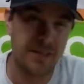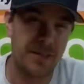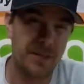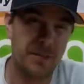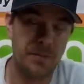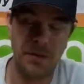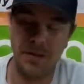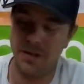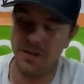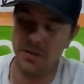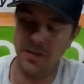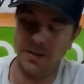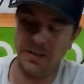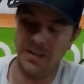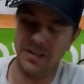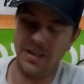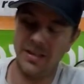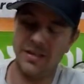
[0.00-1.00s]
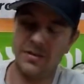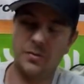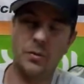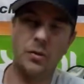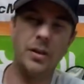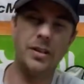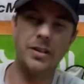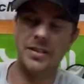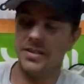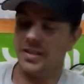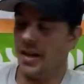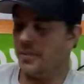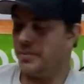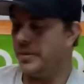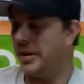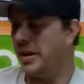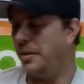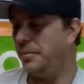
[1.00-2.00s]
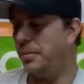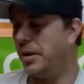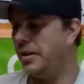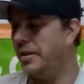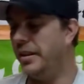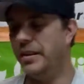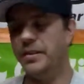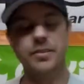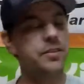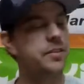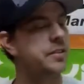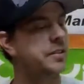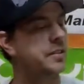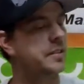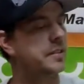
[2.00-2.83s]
It's pretty sweet. These guys have really stepped it up on this.